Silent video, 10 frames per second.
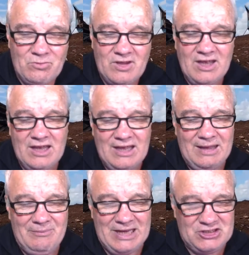
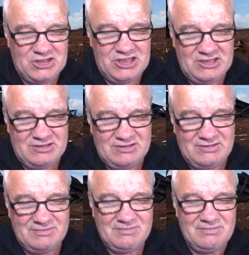a mushy
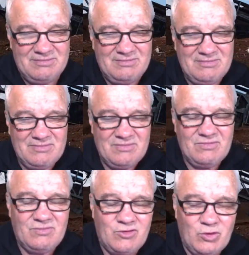
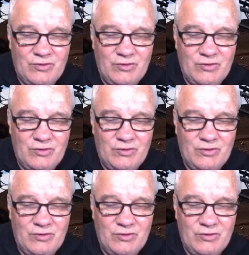sort